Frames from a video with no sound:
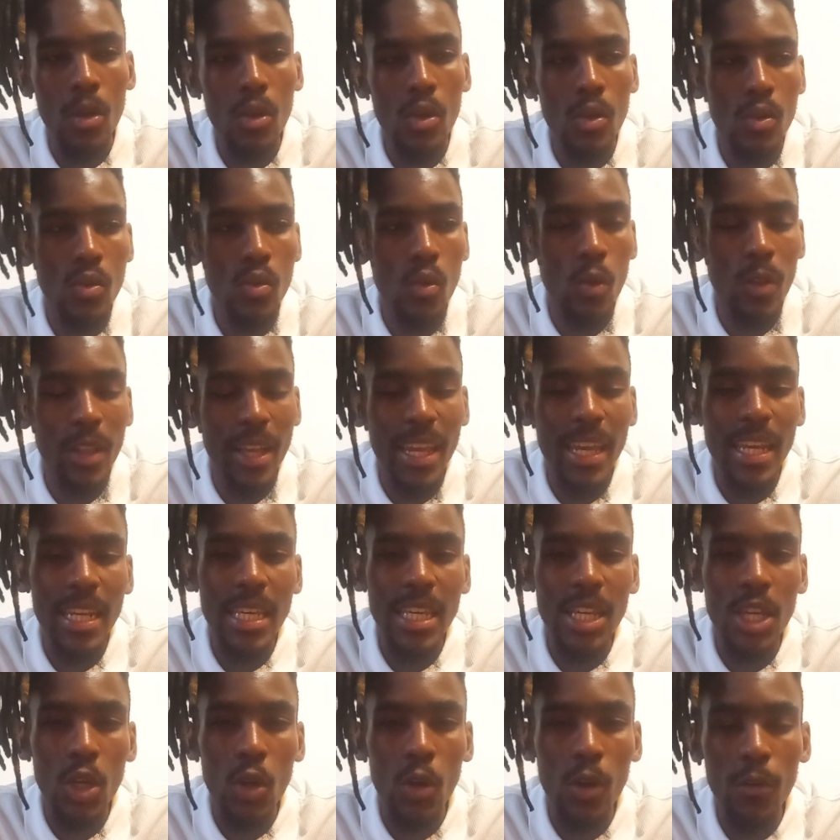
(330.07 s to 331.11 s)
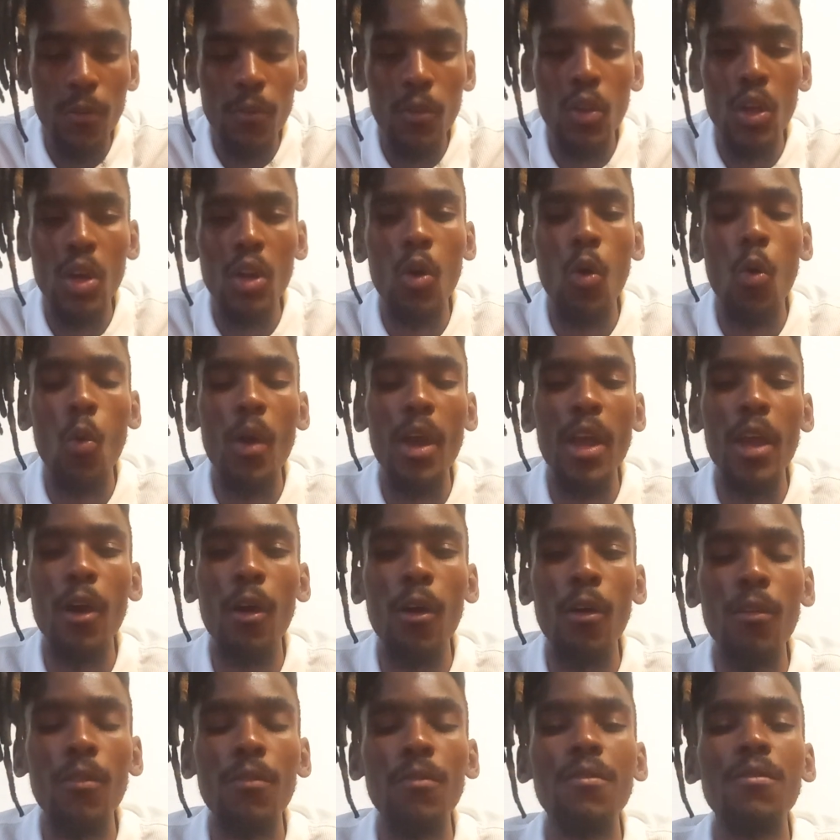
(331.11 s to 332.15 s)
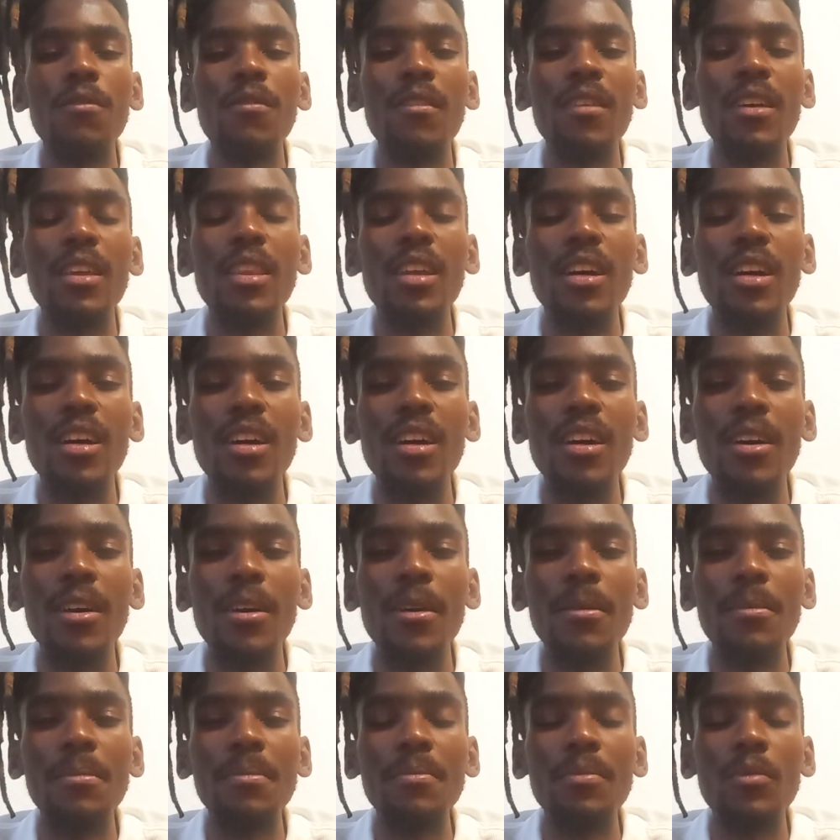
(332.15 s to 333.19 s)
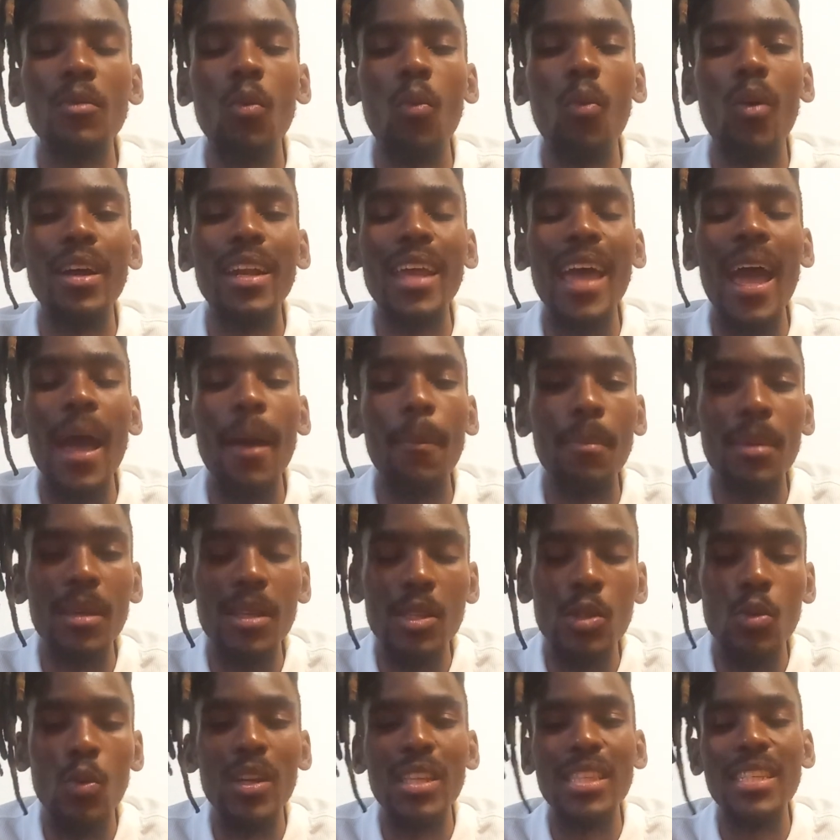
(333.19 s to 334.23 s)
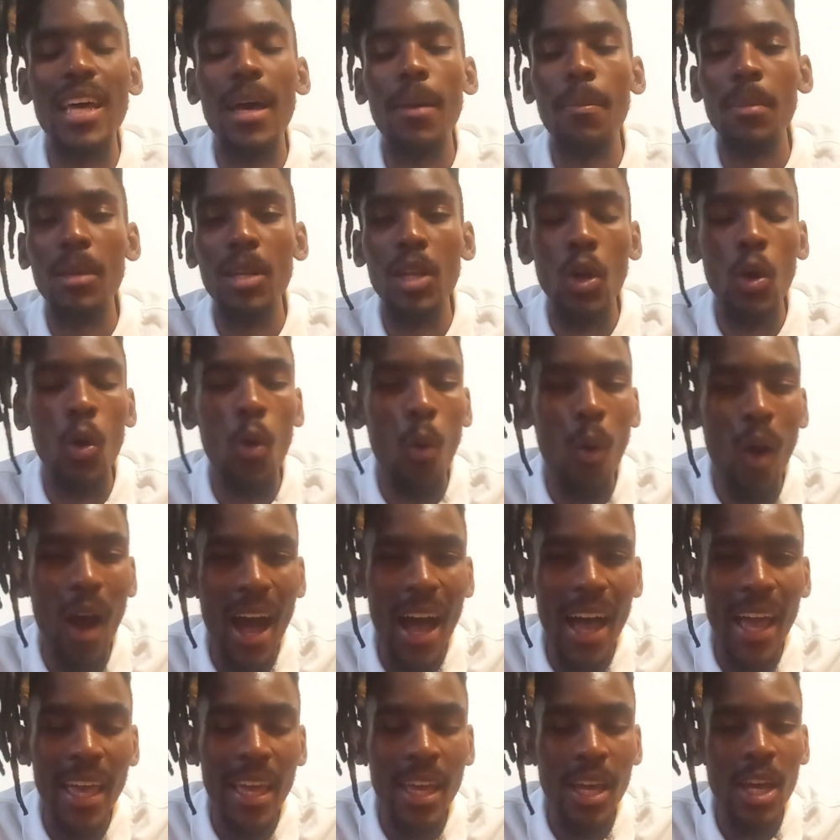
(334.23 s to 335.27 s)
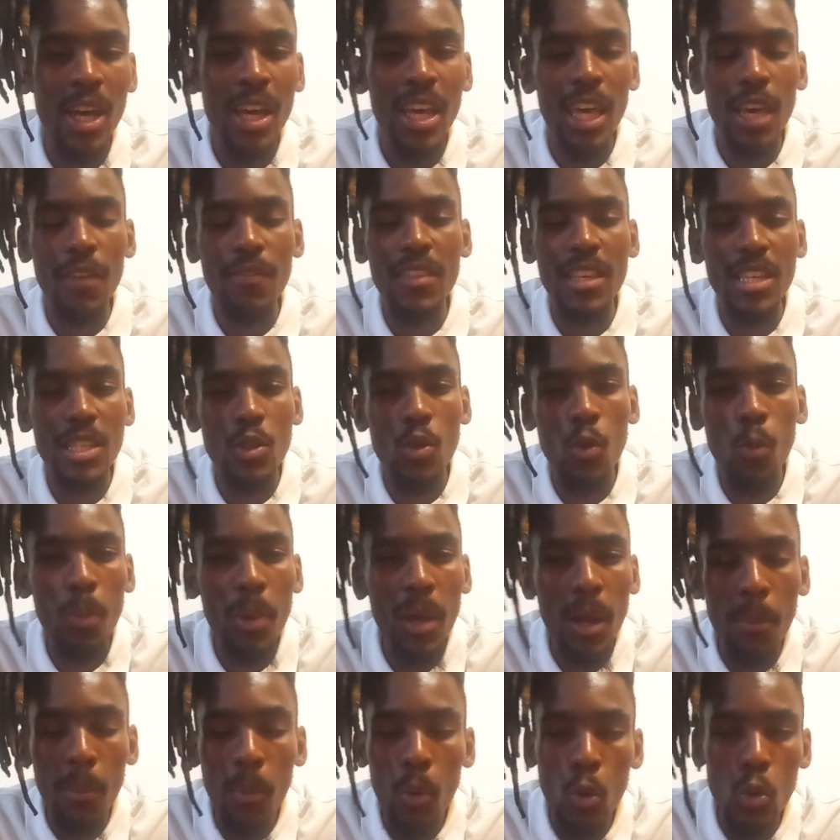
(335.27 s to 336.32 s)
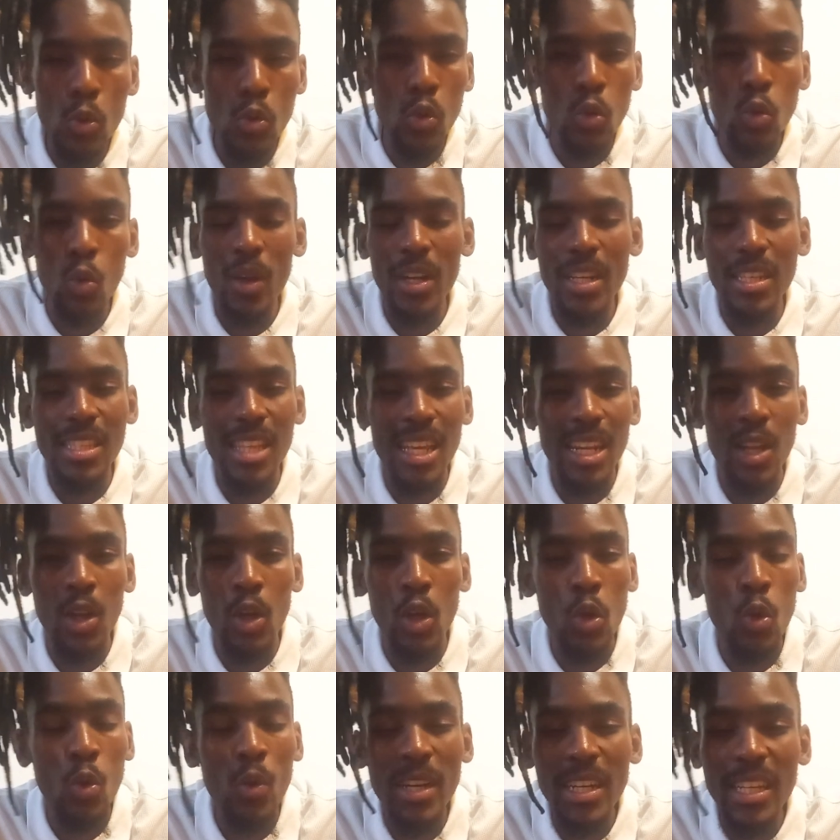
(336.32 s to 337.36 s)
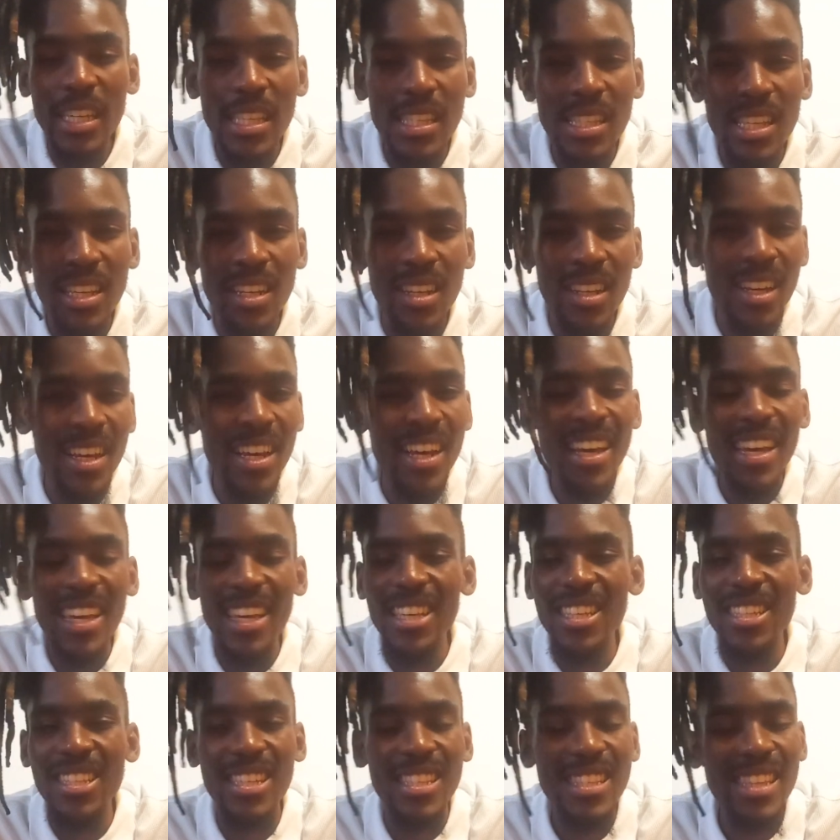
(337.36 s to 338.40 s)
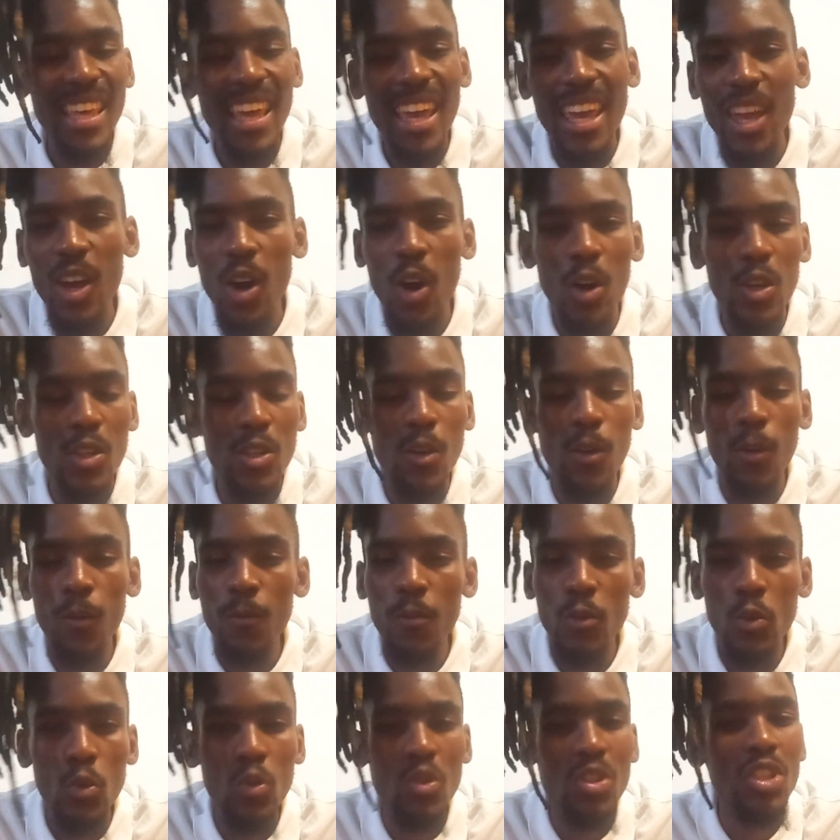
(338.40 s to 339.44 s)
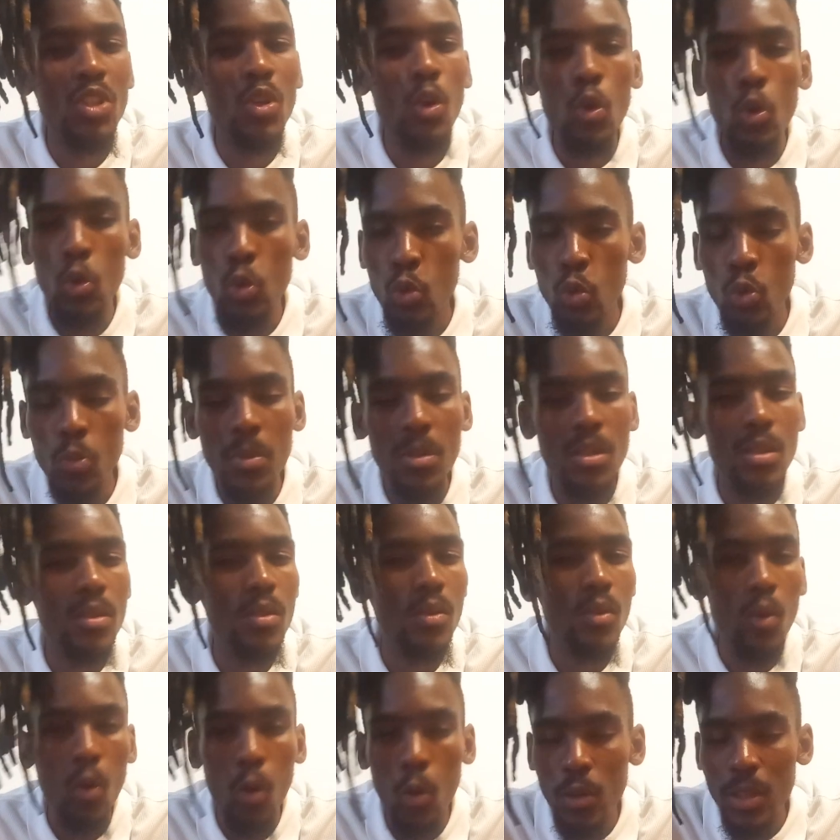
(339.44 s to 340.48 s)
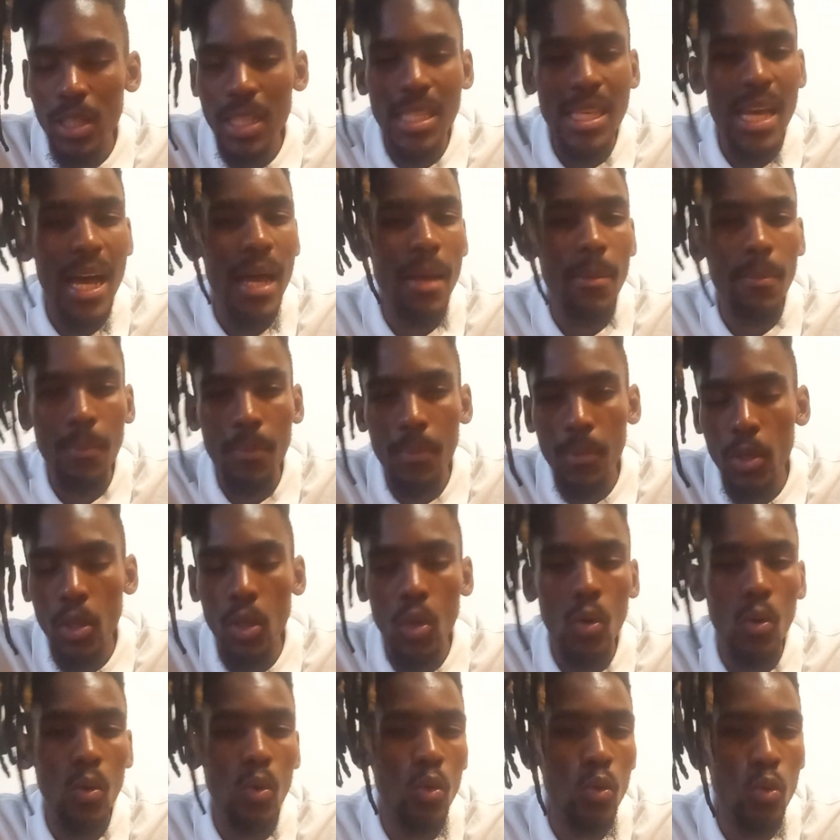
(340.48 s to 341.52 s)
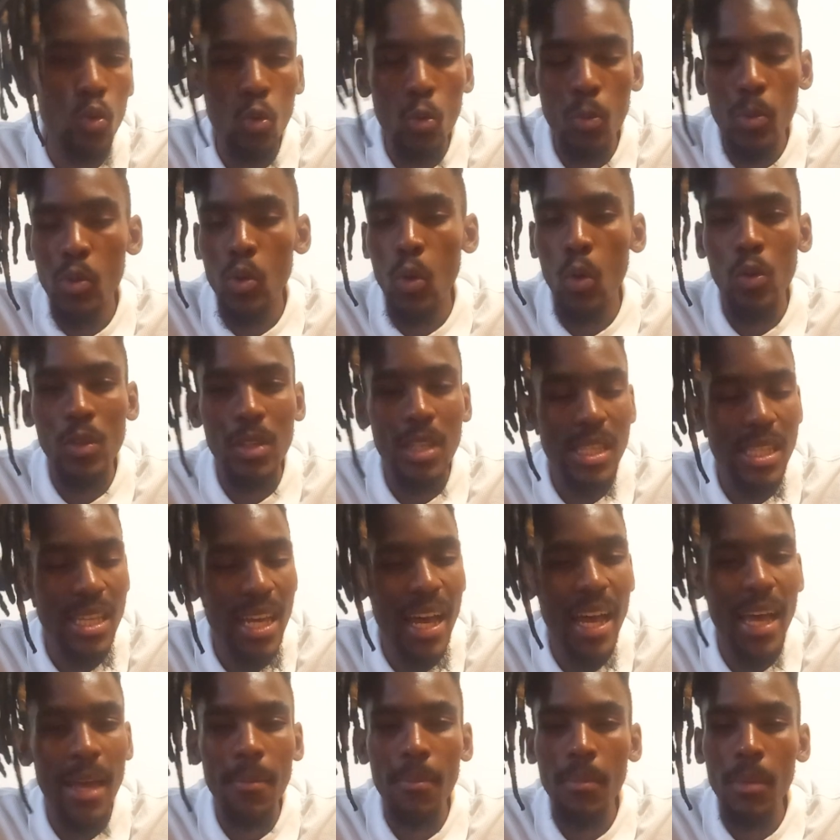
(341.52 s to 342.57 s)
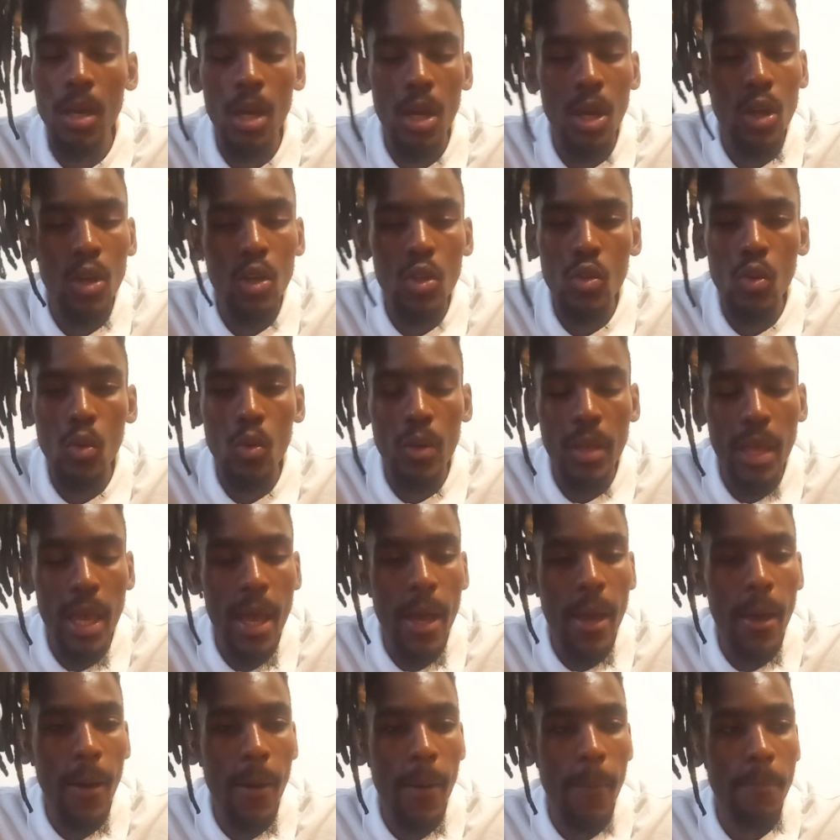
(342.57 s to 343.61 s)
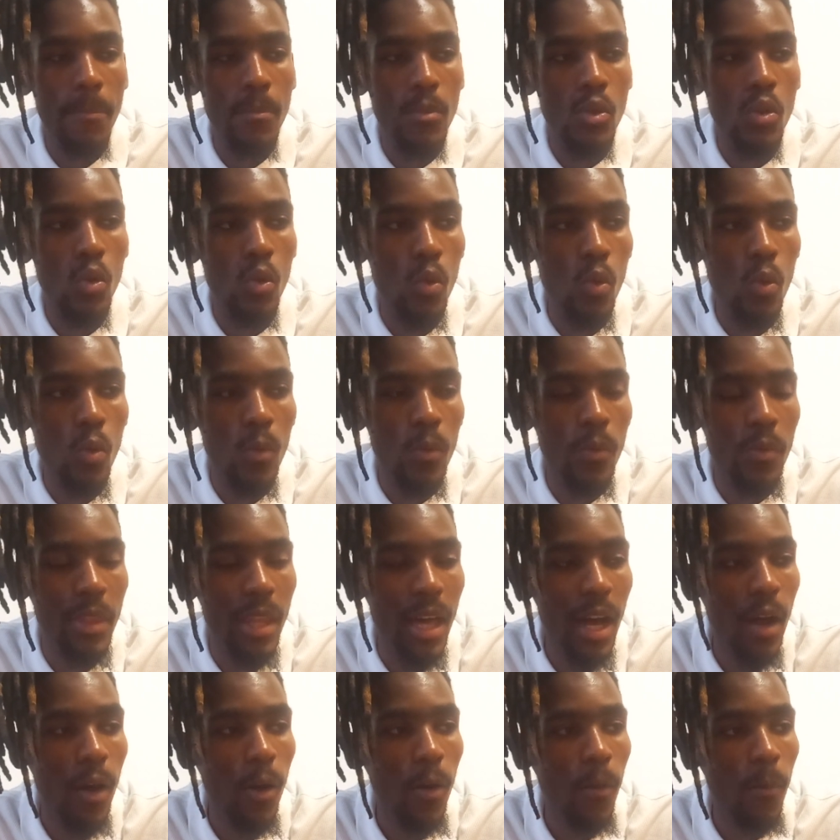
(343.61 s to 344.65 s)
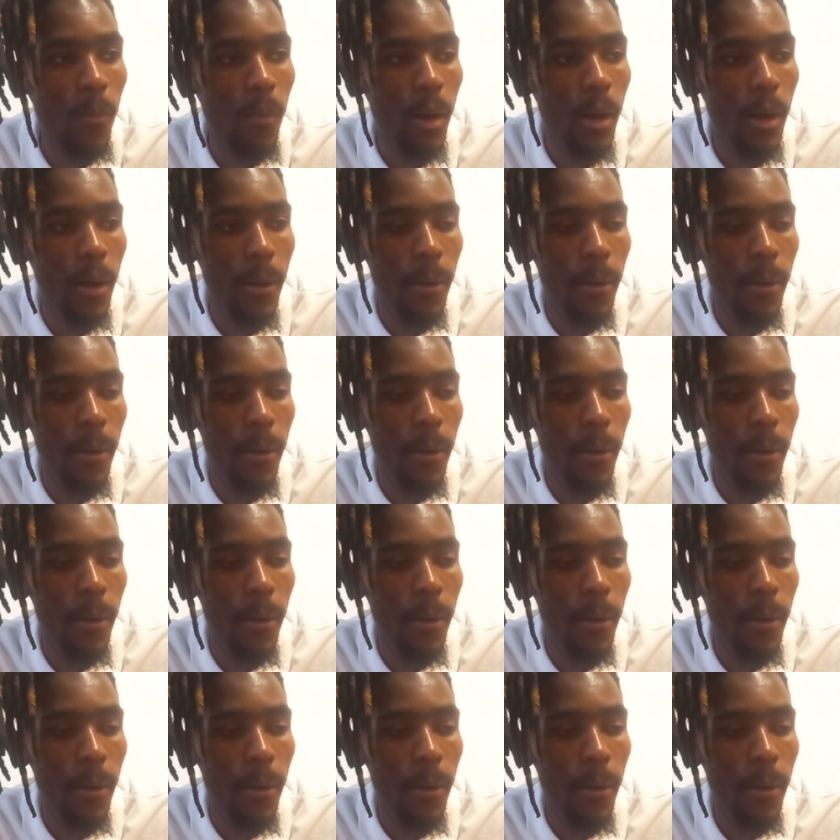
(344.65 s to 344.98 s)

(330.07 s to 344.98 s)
So already, if you're not aware of the what happens, what's happening, or why, if there's no purpose or no understanding or no reason, it's just chaos, confusion, or loops all the time. Loops all the time. So yeah, so now,